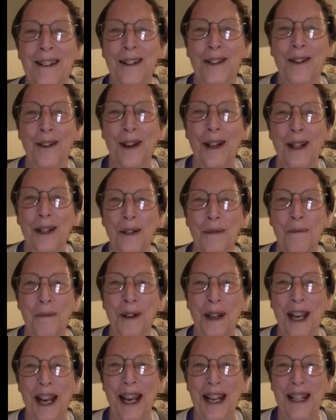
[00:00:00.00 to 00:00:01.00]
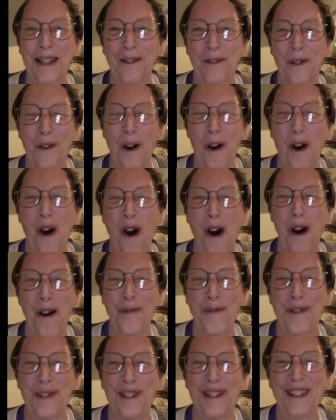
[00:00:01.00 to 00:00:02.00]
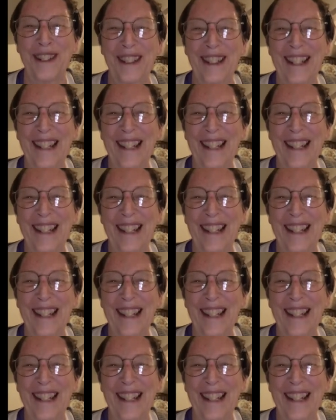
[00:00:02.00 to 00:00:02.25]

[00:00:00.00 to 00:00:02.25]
so I look kind of awful.